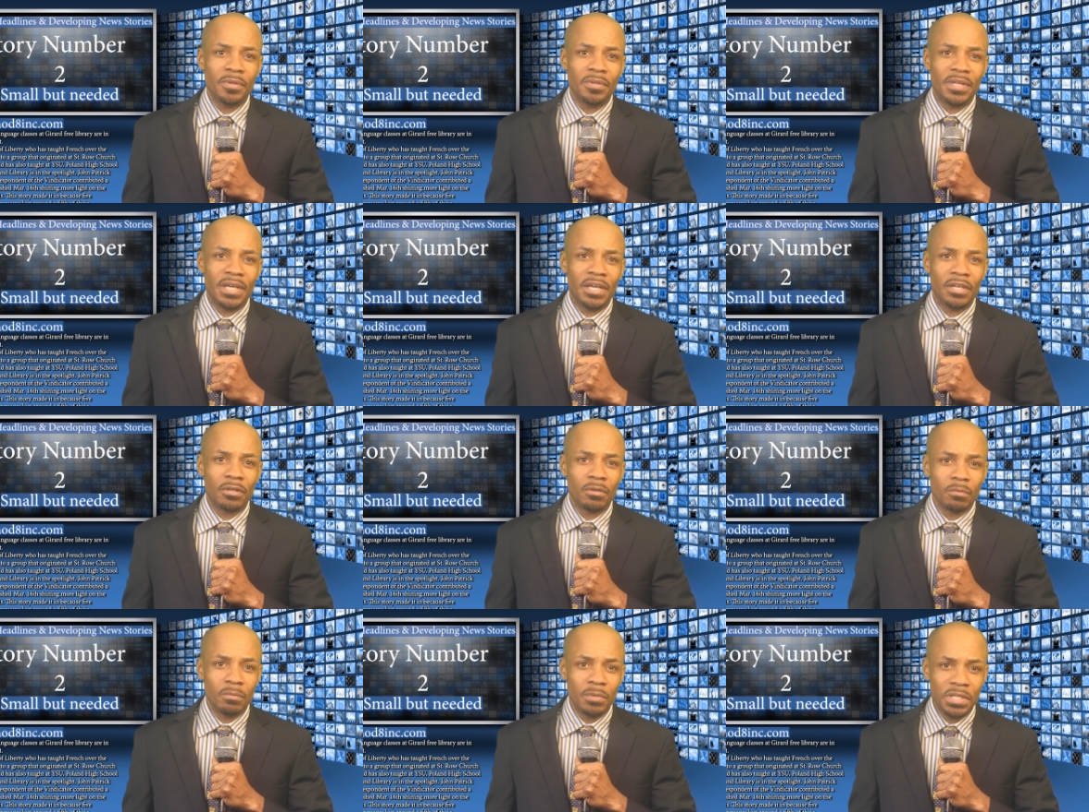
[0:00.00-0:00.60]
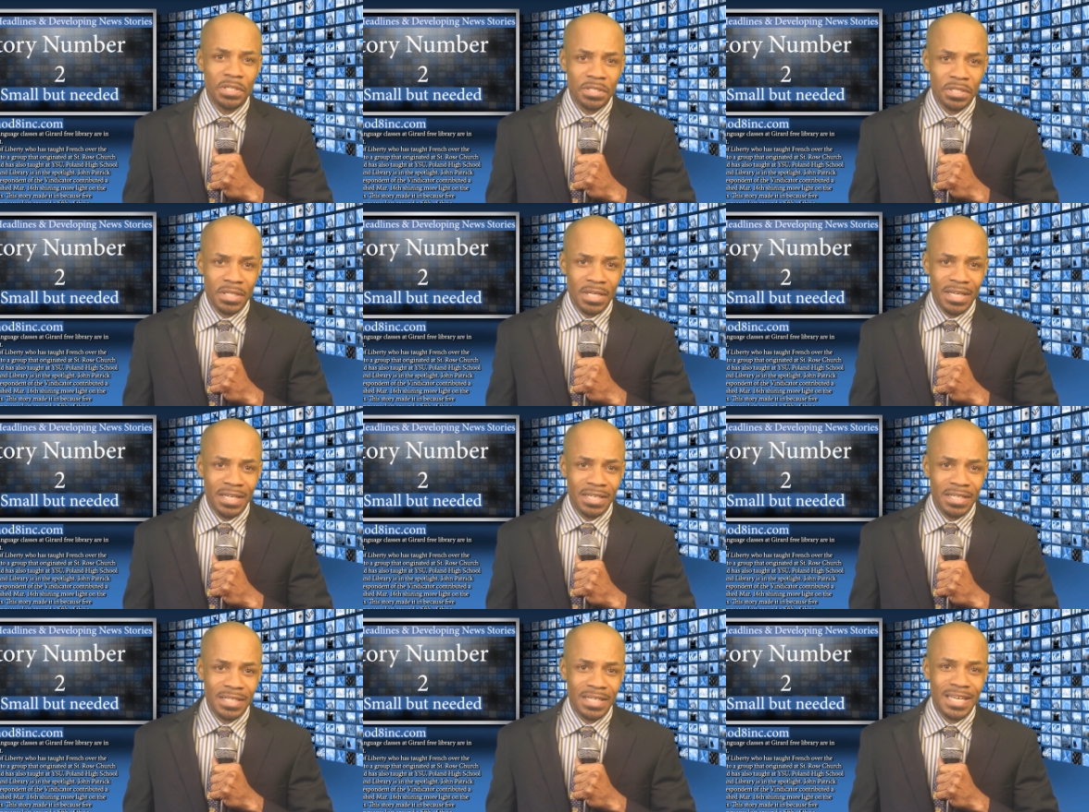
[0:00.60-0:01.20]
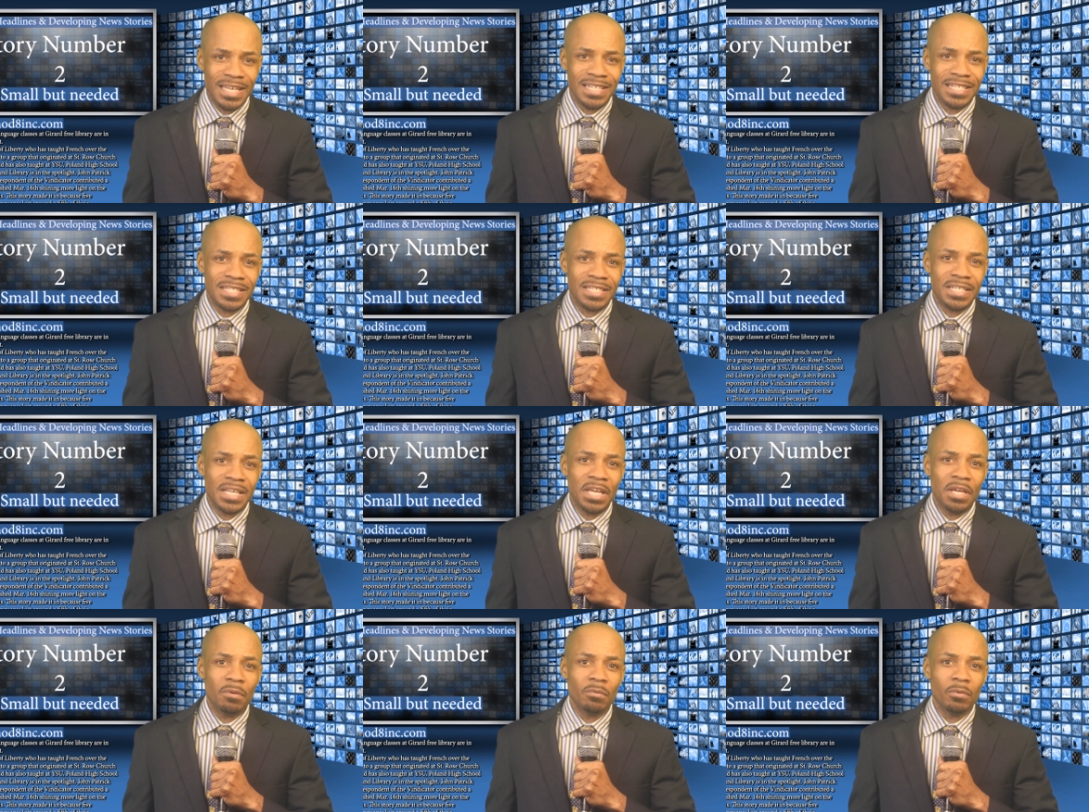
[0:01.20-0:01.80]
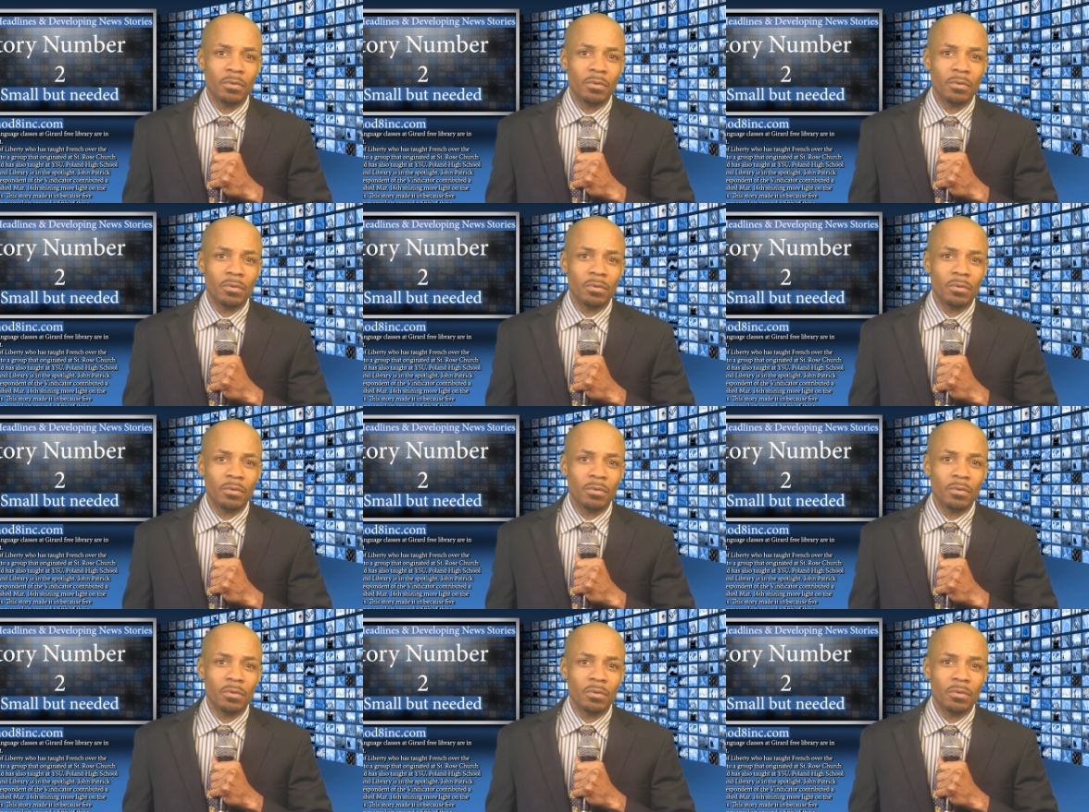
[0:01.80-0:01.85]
that originated at St.